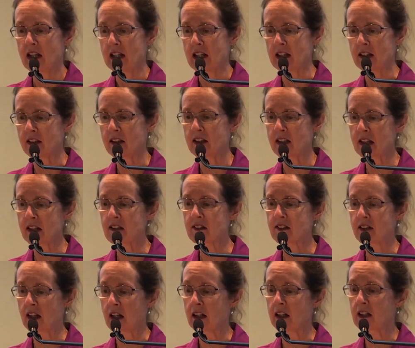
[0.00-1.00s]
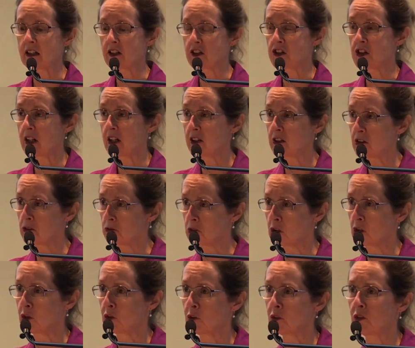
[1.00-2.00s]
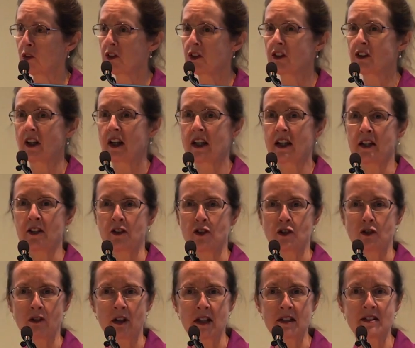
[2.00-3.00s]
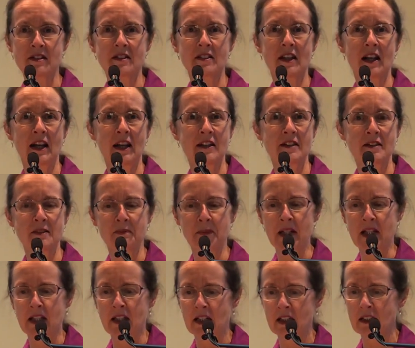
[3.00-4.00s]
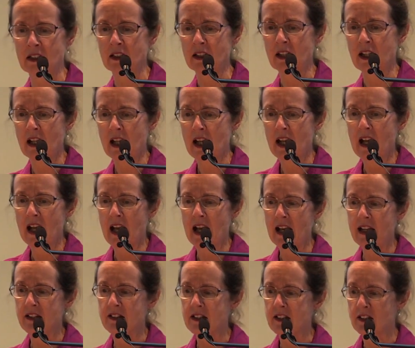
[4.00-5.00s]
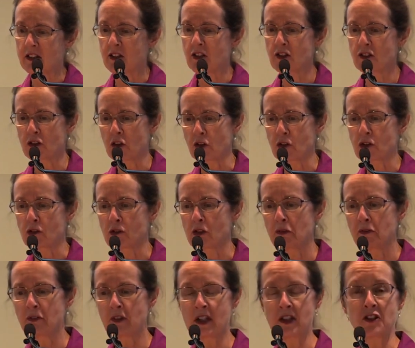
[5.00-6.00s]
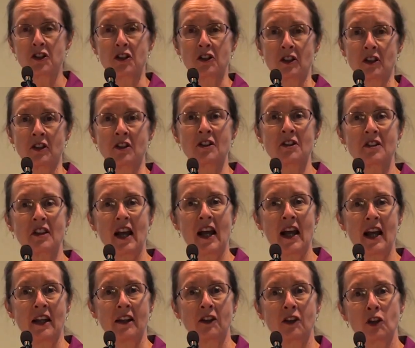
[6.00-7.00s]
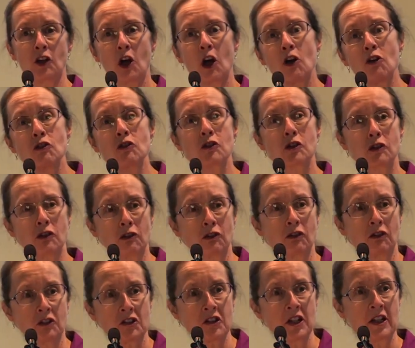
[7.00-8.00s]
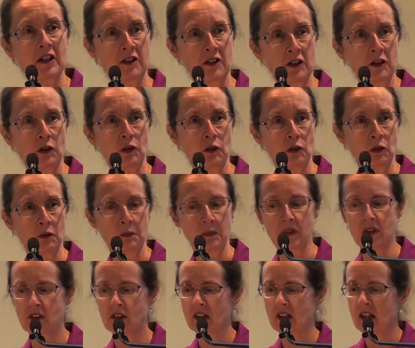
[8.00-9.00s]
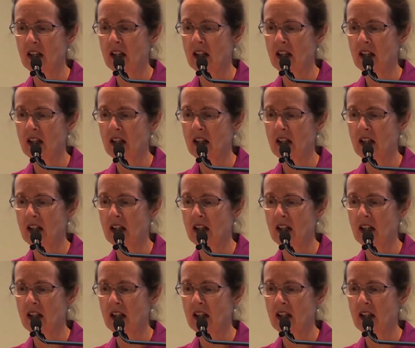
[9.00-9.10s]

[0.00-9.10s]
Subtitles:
in things like gender roles, in dress and demeanour, and in social conventions and cultural gender norms.